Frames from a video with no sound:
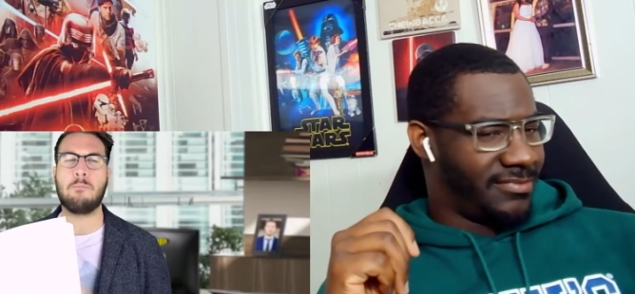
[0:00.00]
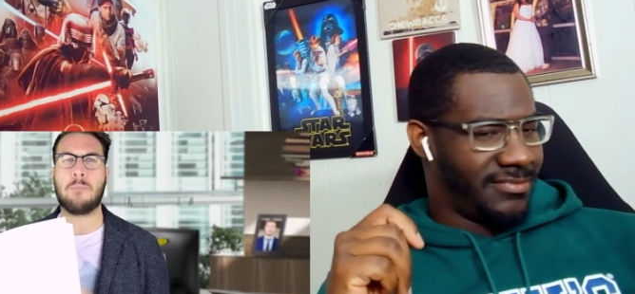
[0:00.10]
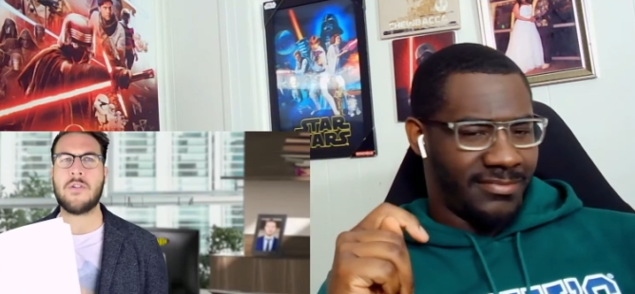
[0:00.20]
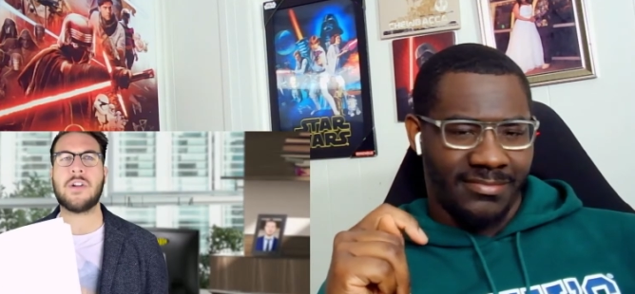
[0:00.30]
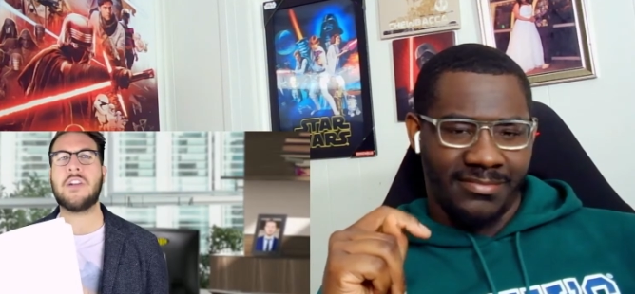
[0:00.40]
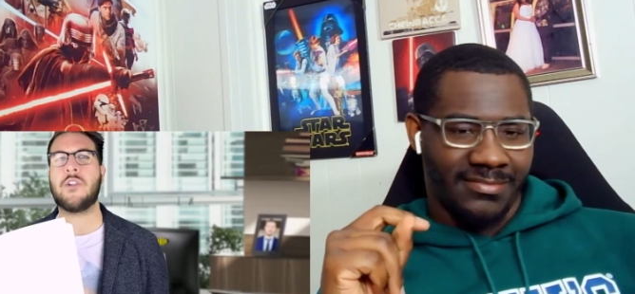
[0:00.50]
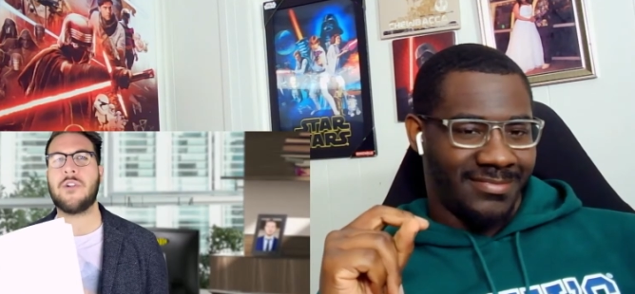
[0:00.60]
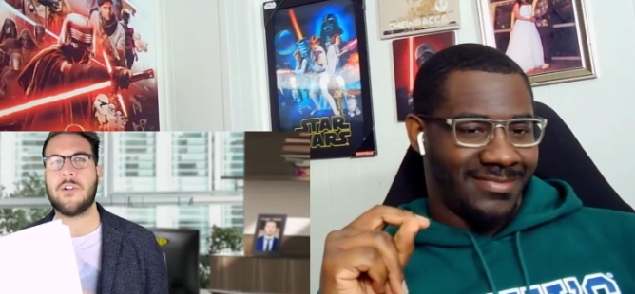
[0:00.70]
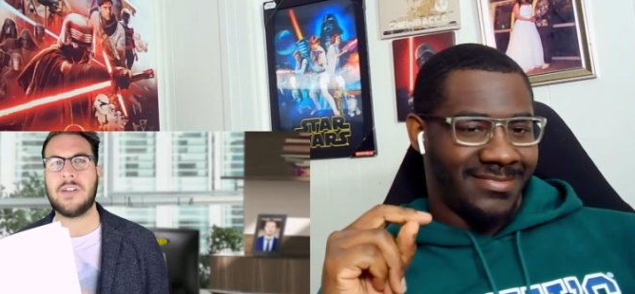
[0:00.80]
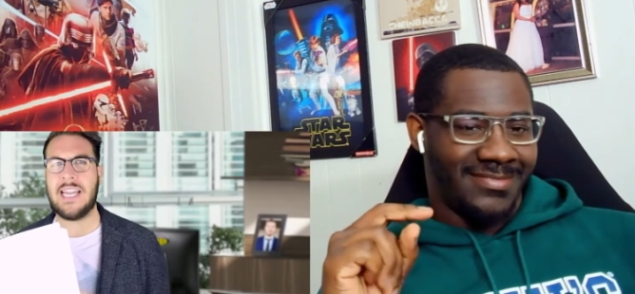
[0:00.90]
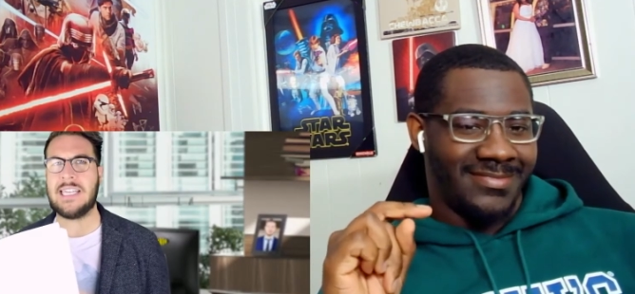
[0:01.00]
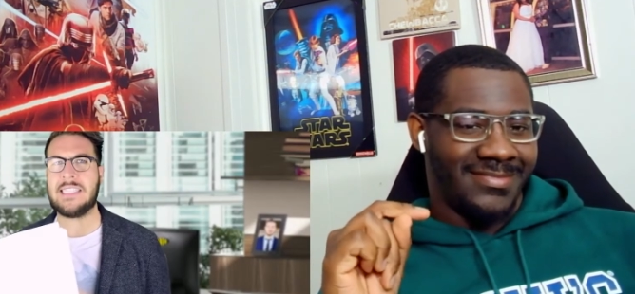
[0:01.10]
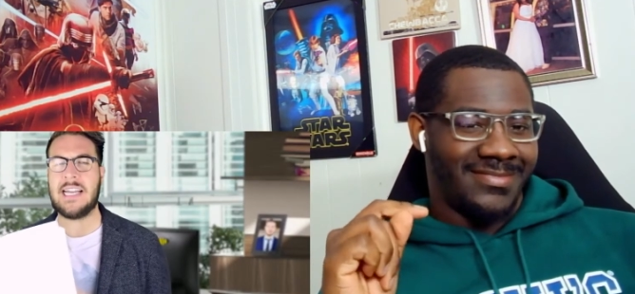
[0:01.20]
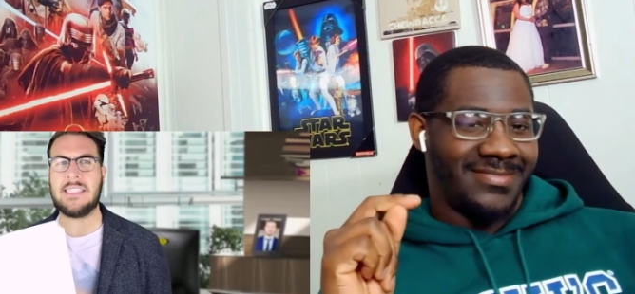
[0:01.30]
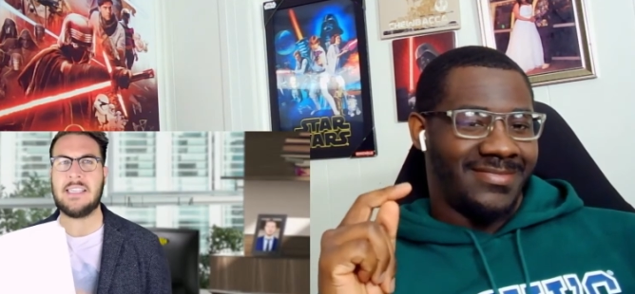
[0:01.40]
Speaker 1: burned into your
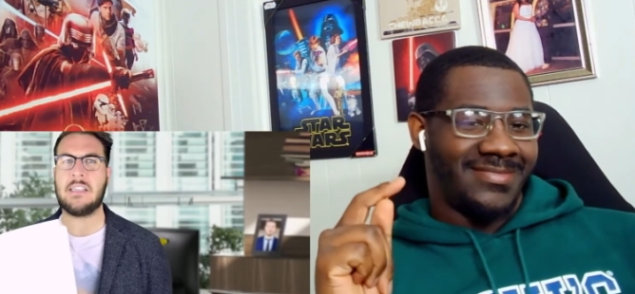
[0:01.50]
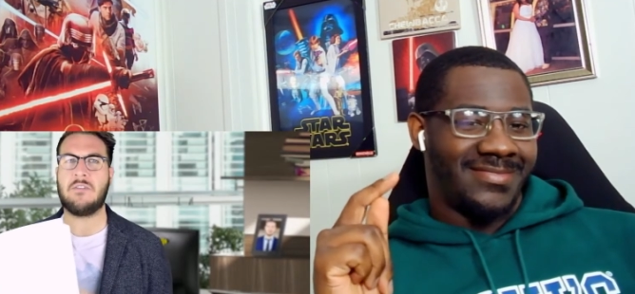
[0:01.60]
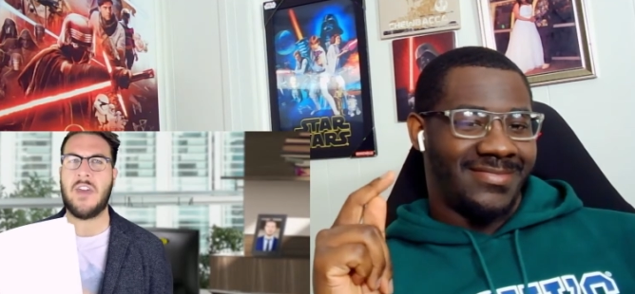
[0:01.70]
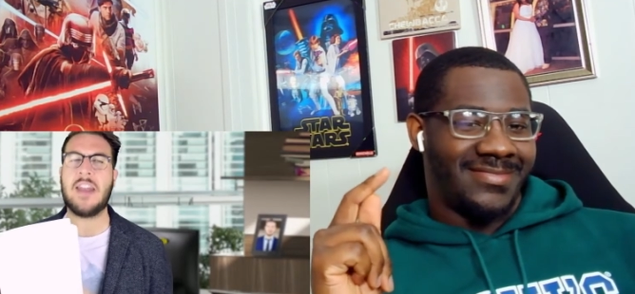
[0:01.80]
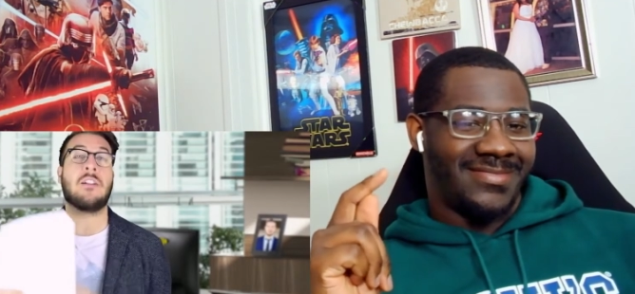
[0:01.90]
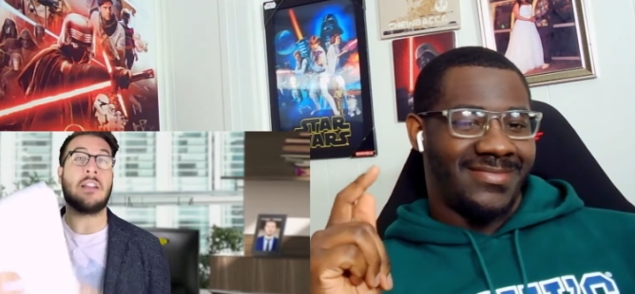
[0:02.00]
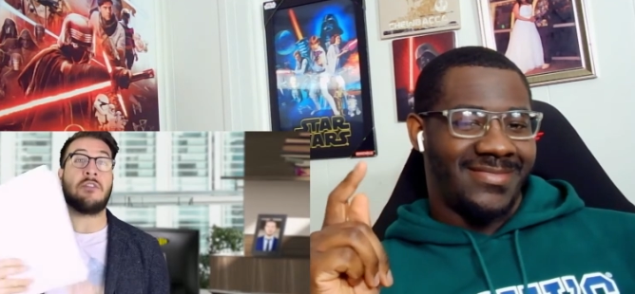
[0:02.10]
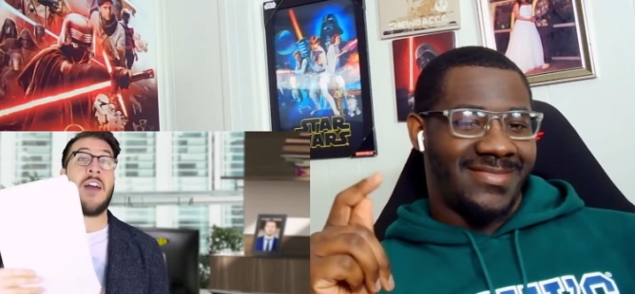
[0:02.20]
intestines isn't fatal. In